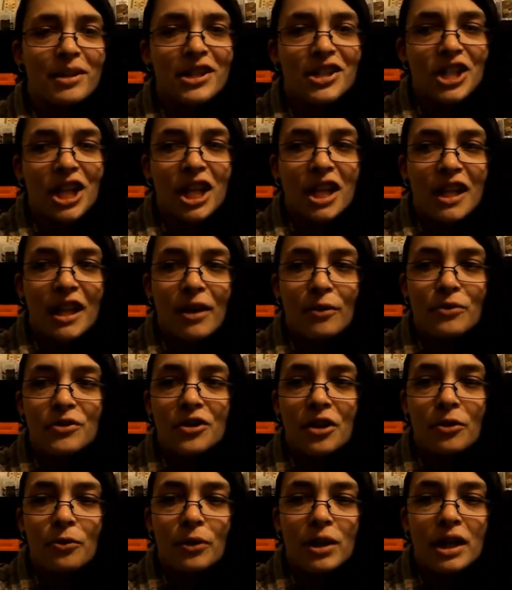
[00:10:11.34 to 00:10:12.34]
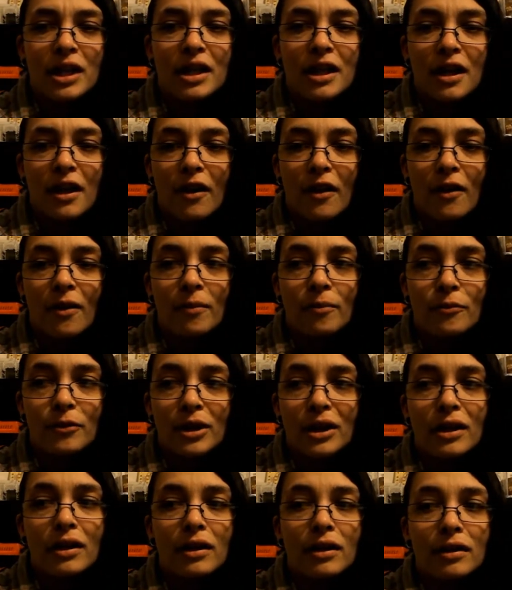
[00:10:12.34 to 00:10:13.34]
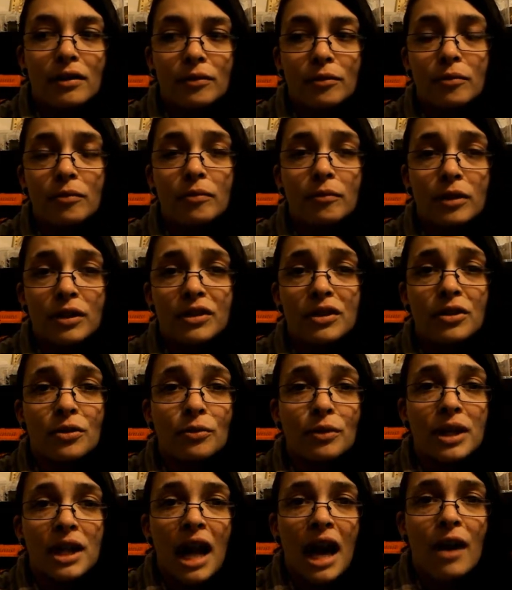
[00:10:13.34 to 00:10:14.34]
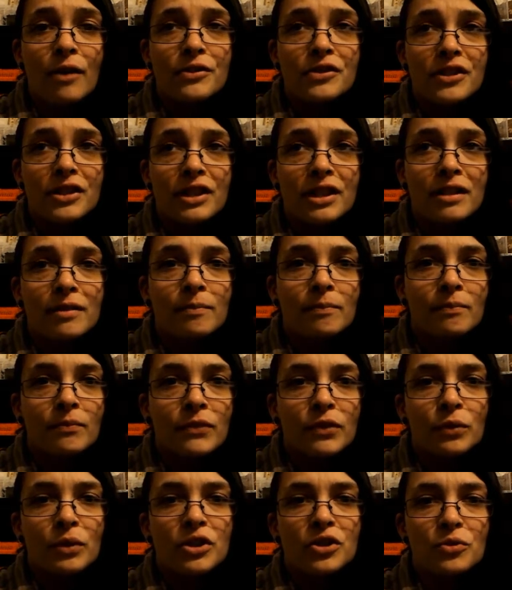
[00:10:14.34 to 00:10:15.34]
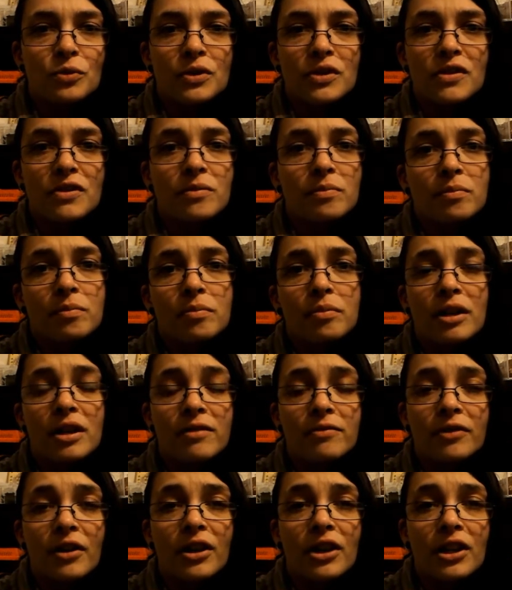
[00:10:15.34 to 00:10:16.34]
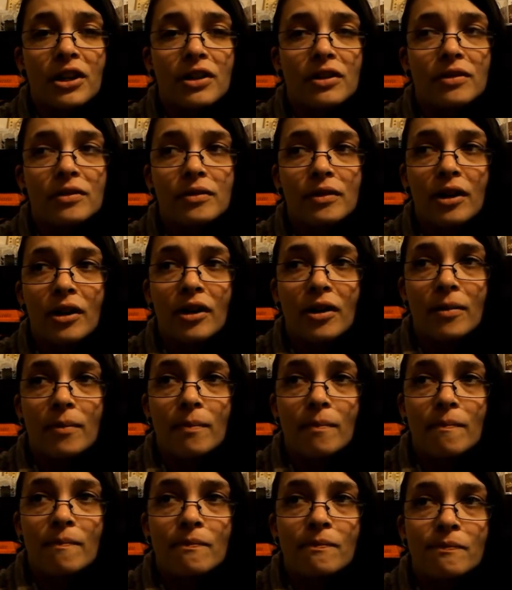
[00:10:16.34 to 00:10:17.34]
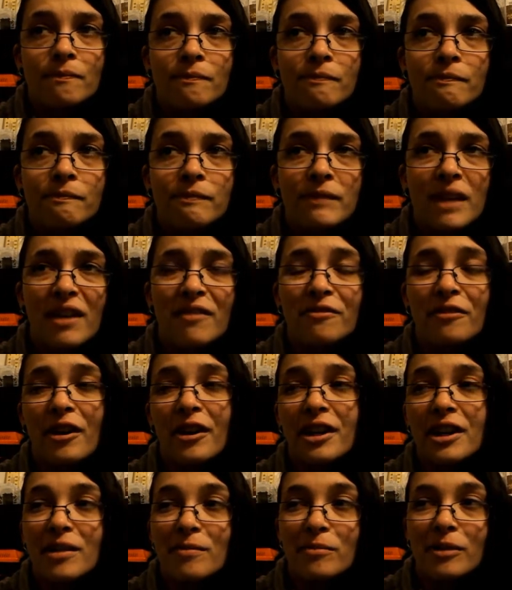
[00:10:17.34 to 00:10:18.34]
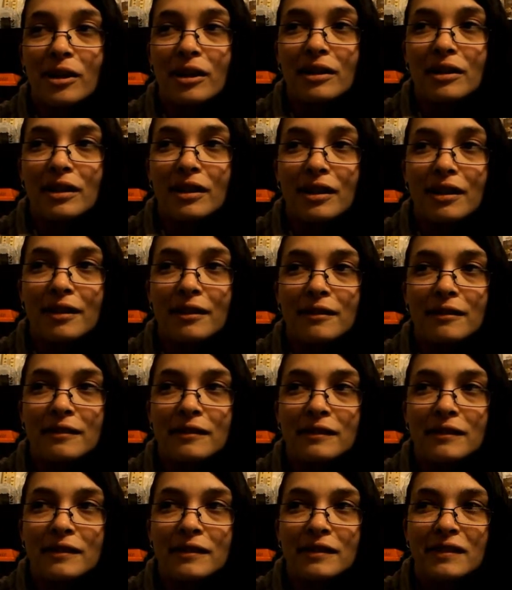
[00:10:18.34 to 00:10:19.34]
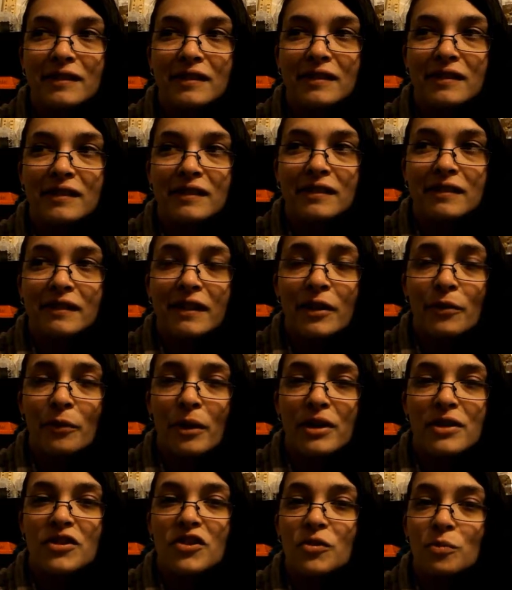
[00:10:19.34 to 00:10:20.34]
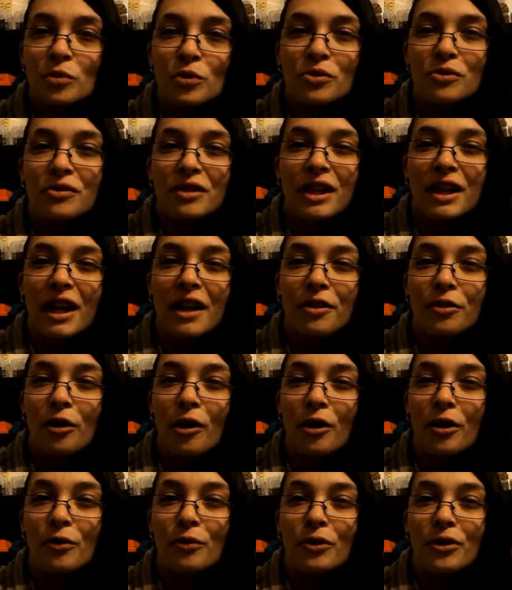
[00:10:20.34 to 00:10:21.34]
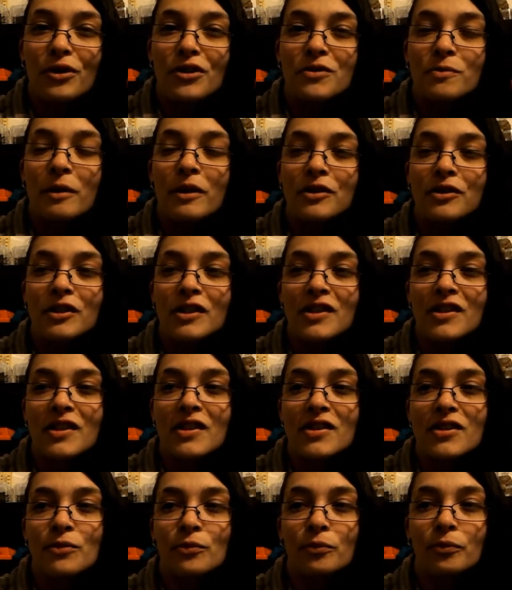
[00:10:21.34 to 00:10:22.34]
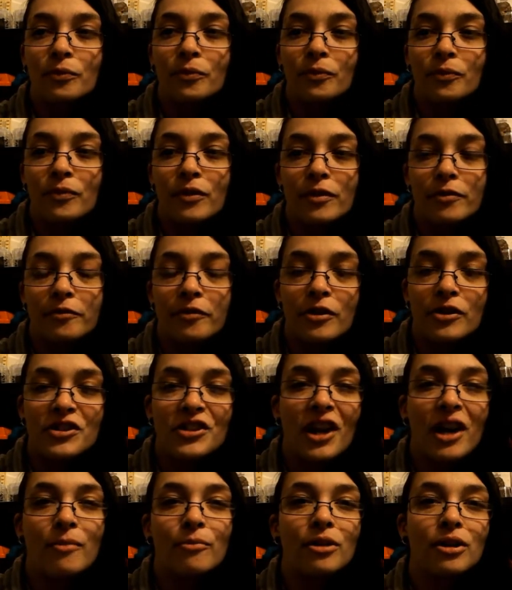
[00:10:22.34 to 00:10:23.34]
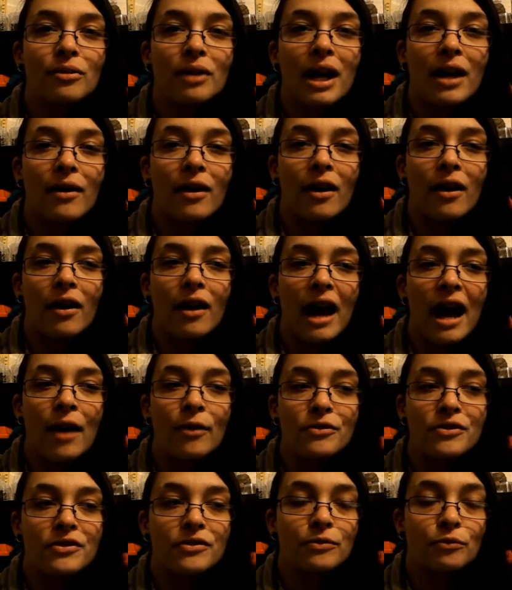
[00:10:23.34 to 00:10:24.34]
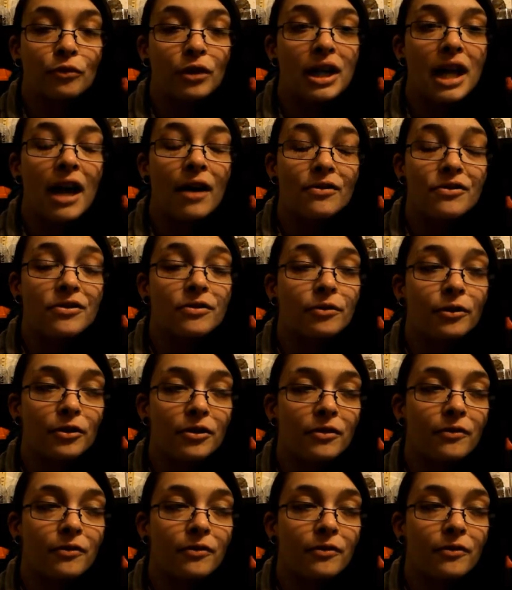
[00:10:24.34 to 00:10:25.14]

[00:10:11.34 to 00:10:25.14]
much it. That was our week. We did a rehousing, which was pretty funny. Not funny, but it went smoother than I thought it would, especially since the first time we rehoused the